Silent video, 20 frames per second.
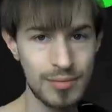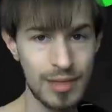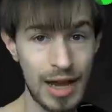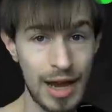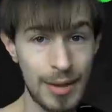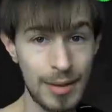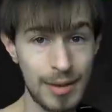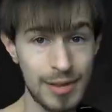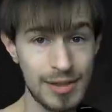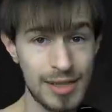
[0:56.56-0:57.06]

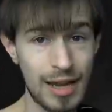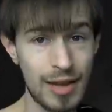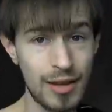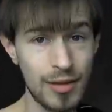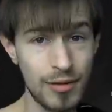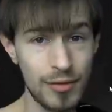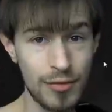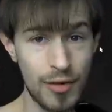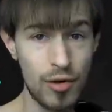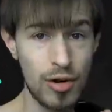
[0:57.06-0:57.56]
And the
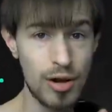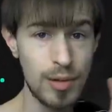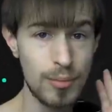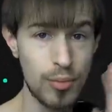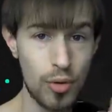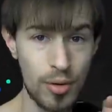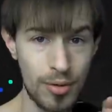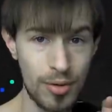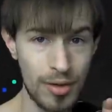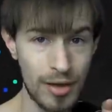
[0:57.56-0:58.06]
second very
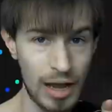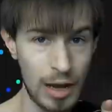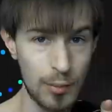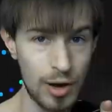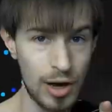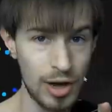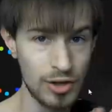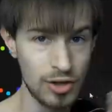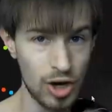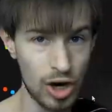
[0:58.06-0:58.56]
important thing I
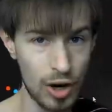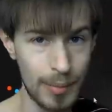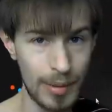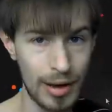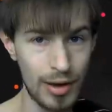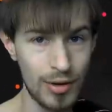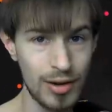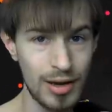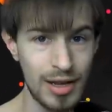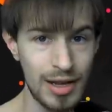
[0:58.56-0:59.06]
want to talk
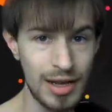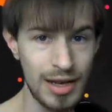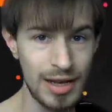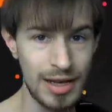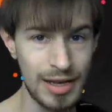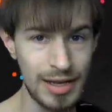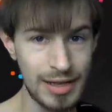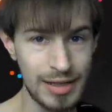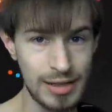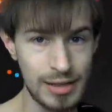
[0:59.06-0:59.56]
about
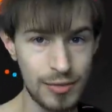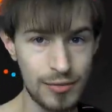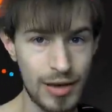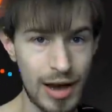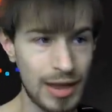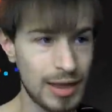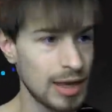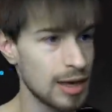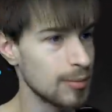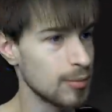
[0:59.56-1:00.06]
is the
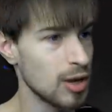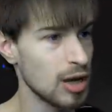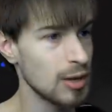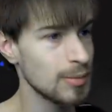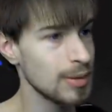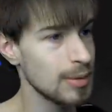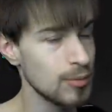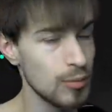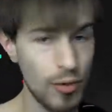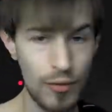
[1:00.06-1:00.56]
fact that I'm going
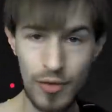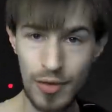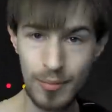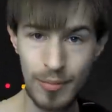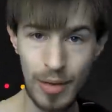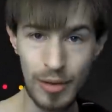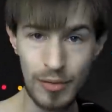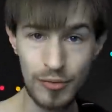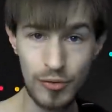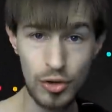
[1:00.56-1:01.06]
to be
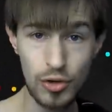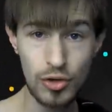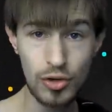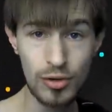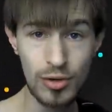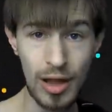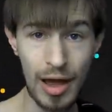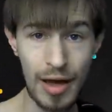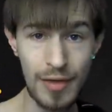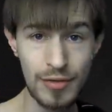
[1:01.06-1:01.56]
moving my
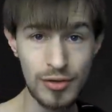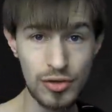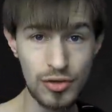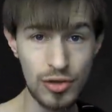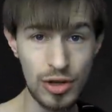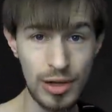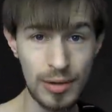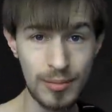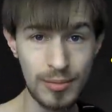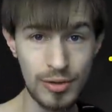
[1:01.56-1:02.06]
future live
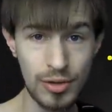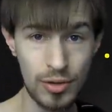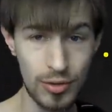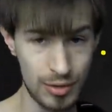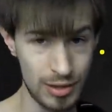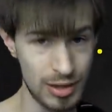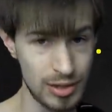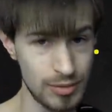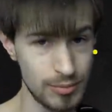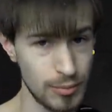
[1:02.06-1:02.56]
streams, or
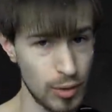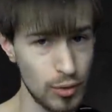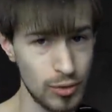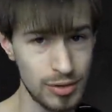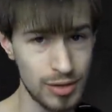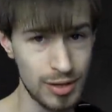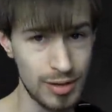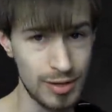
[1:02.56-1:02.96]
at least most of